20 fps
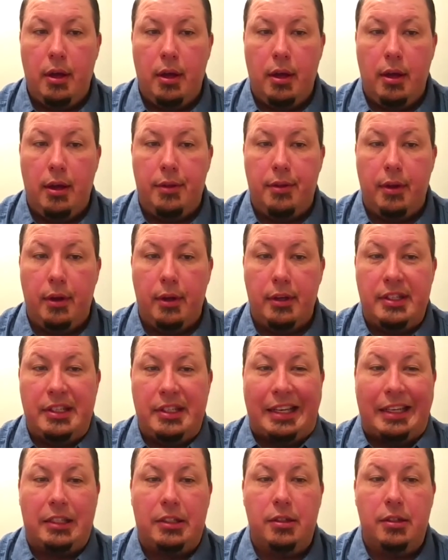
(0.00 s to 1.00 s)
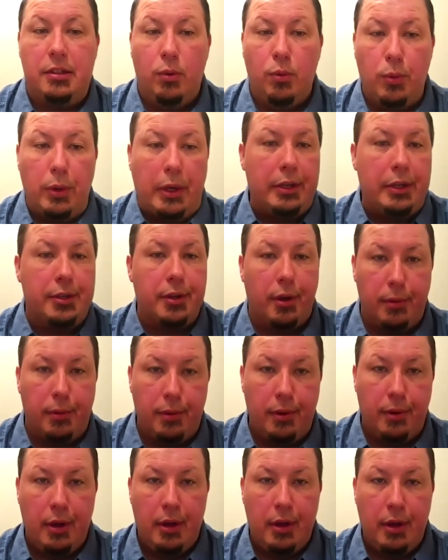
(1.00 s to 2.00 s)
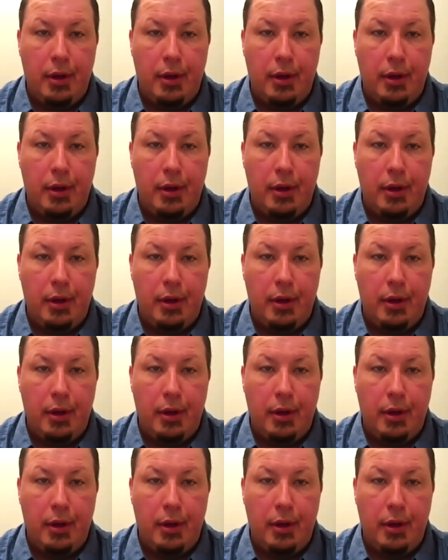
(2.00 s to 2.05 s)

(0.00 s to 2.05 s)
at 6 weeks old,